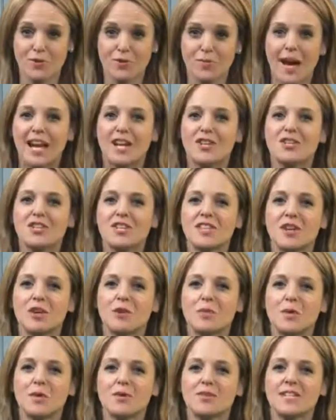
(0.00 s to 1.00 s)
Effective
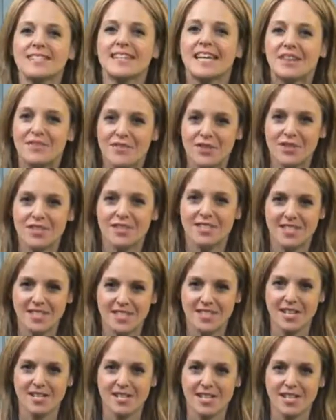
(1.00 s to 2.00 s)
and well
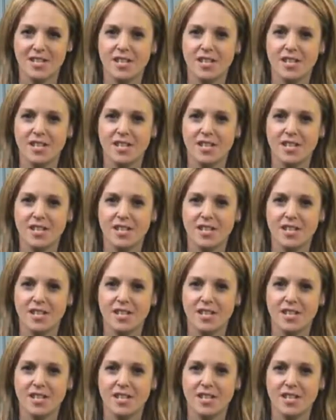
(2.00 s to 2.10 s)
tolerated.